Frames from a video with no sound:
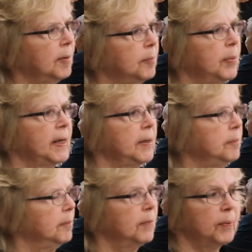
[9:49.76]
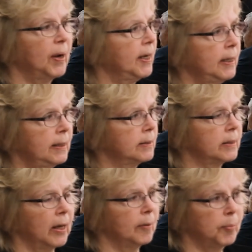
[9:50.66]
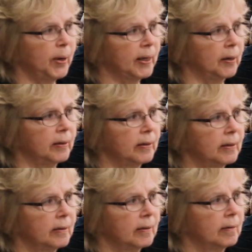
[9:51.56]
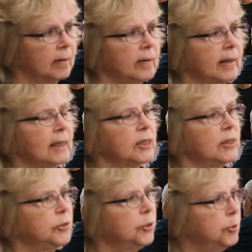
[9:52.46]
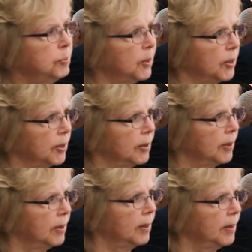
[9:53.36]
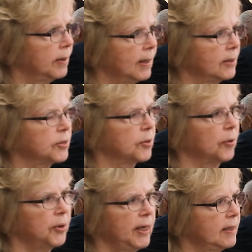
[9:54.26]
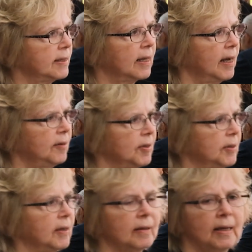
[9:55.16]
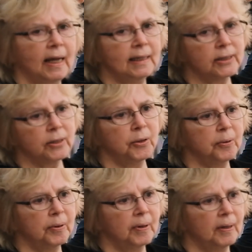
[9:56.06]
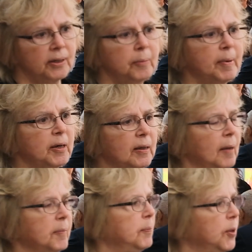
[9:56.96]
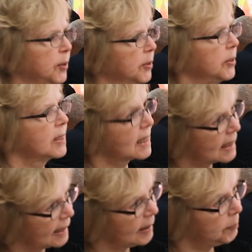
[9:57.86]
but Mariah is not pregnant. That's a tumor that's growing inside of her. And so you better let me put her to sleep.